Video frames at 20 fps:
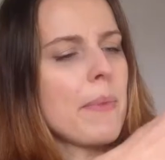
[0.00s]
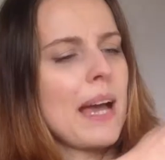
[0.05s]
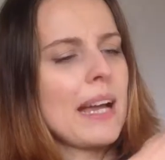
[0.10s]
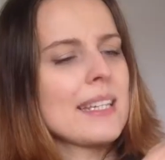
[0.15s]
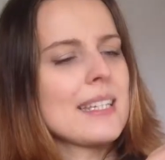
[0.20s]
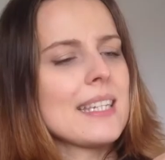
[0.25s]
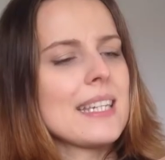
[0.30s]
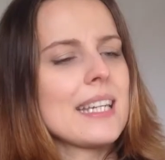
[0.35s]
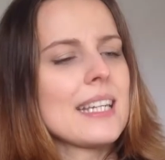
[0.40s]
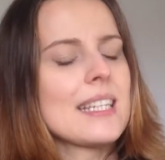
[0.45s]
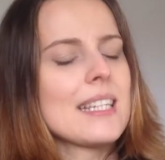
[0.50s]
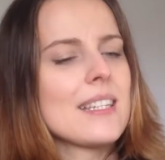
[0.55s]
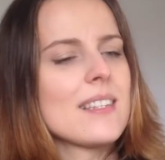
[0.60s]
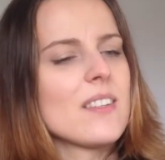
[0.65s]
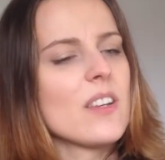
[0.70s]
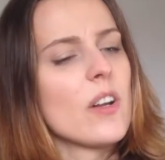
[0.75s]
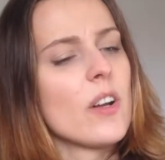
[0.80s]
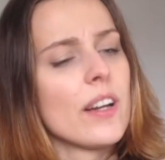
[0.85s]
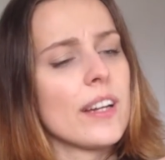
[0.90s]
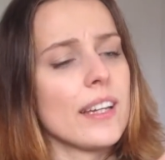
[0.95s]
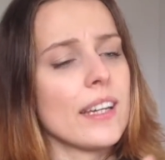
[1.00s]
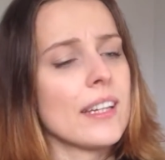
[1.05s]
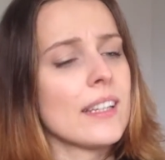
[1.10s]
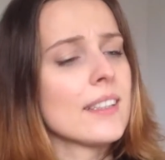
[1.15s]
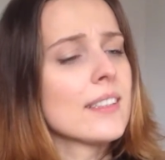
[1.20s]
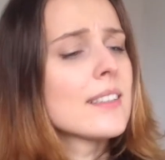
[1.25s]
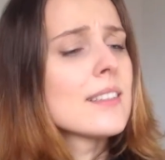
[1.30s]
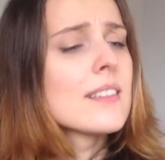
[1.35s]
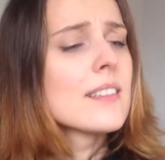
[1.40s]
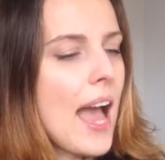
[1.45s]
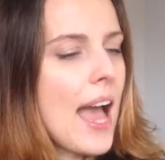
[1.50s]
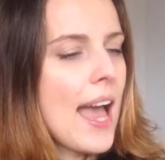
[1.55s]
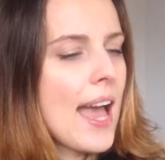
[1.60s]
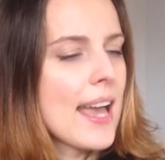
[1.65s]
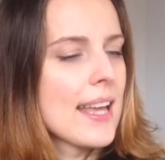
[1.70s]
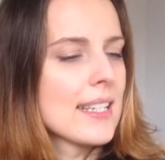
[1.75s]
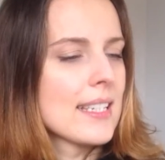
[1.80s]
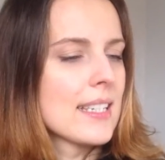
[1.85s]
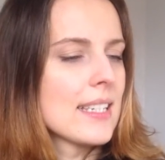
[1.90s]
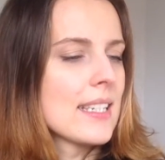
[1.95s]
Batik design
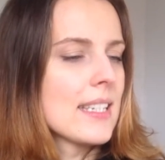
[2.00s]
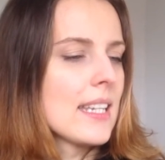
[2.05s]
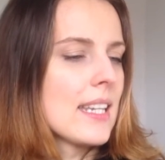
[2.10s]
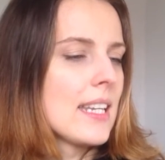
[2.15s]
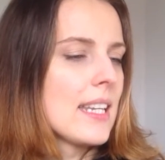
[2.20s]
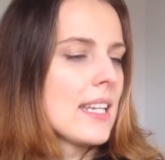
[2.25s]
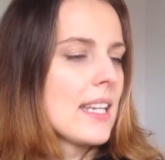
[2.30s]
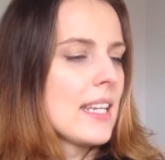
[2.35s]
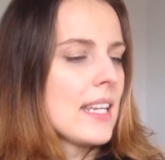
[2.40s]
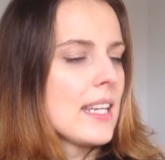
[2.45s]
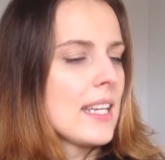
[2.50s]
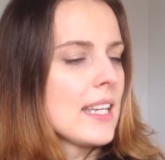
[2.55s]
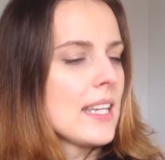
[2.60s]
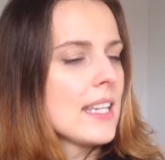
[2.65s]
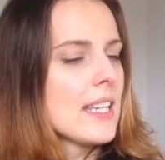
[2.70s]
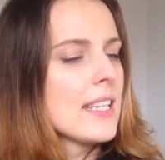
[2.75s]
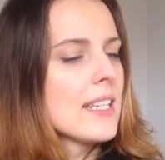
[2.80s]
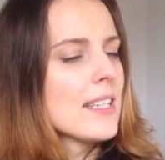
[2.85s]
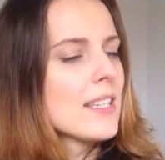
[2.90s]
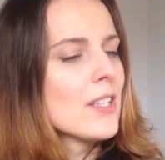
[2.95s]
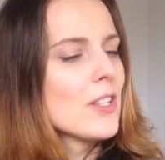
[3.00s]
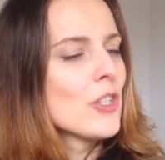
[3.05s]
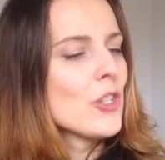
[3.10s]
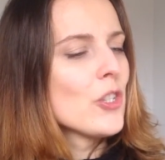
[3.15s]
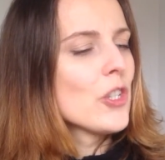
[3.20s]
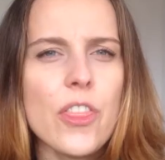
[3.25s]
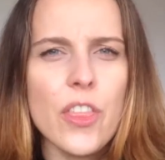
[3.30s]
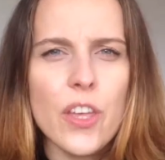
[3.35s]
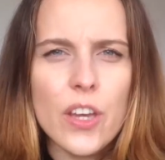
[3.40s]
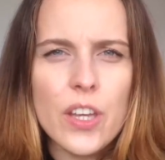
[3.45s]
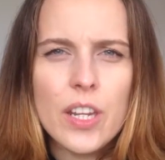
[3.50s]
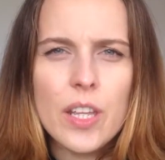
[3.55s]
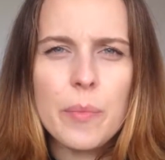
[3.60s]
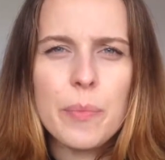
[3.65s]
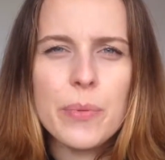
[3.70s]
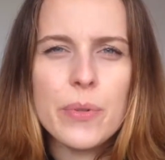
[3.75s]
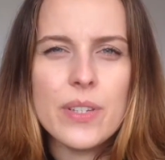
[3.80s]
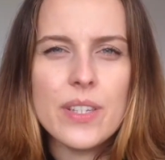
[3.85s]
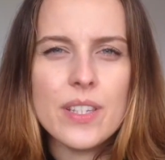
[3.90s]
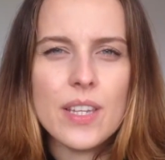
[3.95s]
and it is
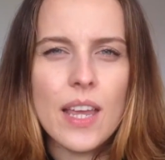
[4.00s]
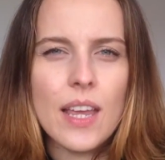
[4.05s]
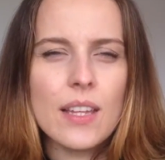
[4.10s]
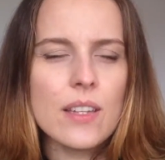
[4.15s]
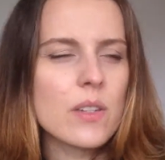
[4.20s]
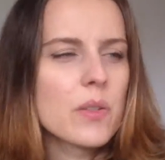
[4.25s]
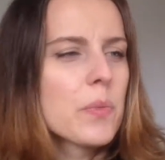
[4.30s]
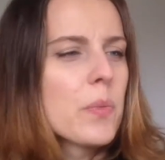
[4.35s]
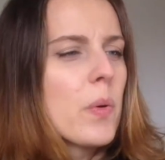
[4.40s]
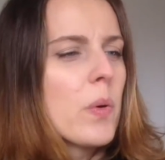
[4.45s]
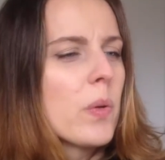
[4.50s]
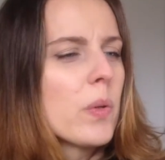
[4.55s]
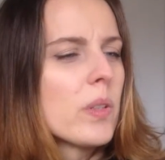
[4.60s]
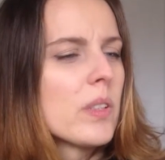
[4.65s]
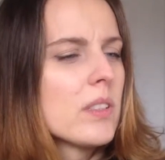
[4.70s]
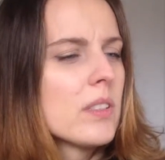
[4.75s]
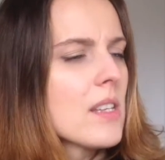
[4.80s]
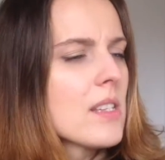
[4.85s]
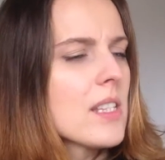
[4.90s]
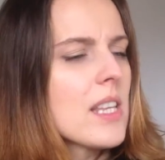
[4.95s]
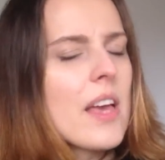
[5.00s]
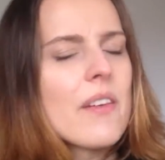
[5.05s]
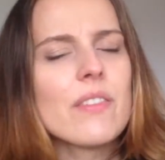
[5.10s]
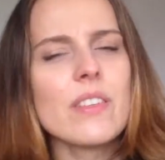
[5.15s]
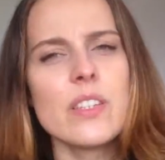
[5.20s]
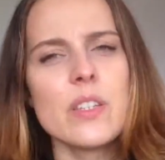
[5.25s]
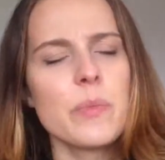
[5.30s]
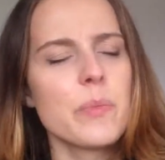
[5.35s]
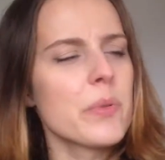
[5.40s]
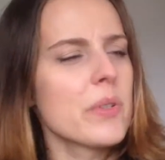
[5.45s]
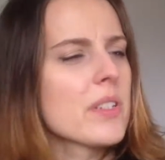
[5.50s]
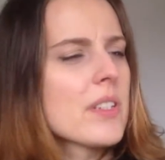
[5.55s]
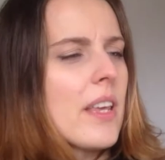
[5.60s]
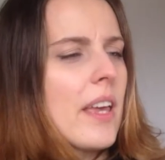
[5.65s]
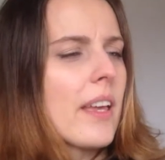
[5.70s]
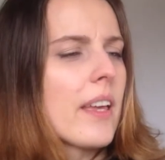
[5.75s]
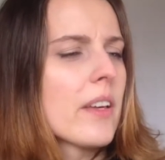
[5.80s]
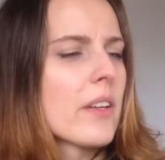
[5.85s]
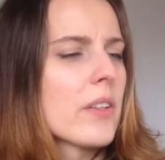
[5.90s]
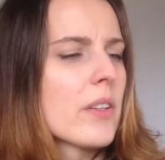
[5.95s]
30% wool,
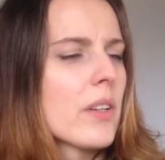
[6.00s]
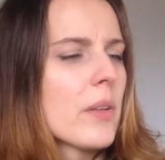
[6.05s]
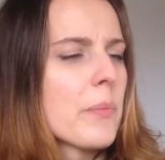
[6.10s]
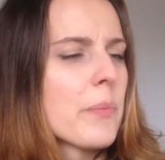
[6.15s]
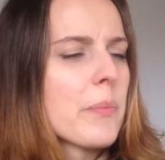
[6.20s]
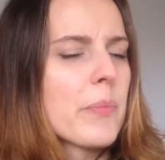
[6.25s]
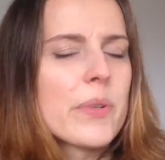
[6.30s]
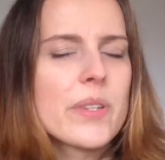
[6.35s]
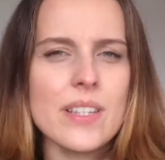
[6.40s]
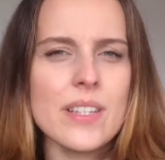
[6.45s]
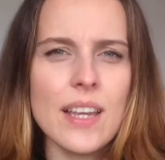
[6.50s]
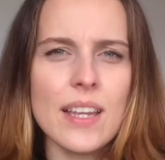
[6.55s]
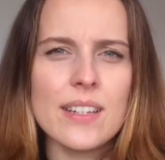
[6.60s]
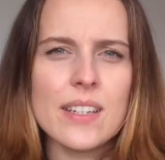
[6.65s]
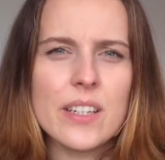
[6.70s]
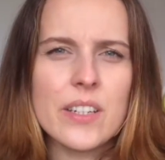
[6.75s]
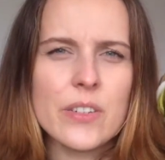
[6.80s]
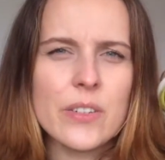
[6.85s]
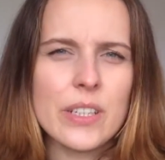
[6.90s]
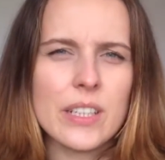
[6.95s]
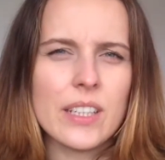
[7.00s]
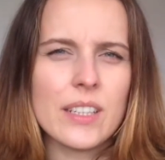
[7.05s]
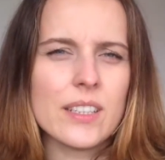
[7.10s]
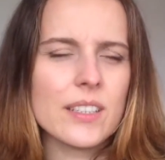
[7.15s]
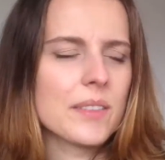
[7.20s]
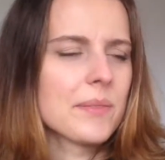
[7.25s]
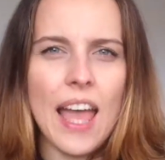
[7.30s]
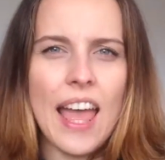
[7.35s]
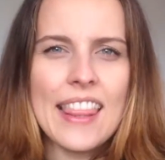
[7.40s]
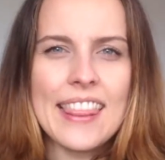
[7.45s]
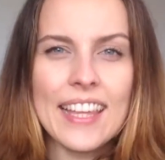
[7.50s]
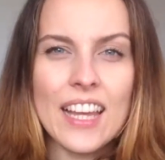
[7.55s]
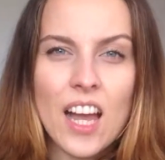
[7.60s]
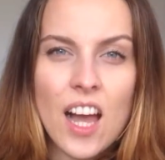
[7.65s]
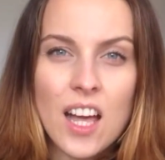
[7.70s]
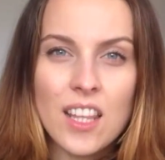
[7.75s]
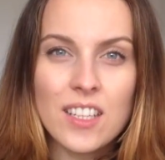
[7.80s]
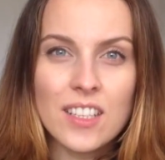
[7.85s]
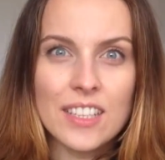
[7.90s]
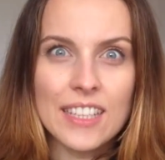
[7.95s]
70% acrylic and the
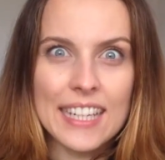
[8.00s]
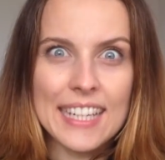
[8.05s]
color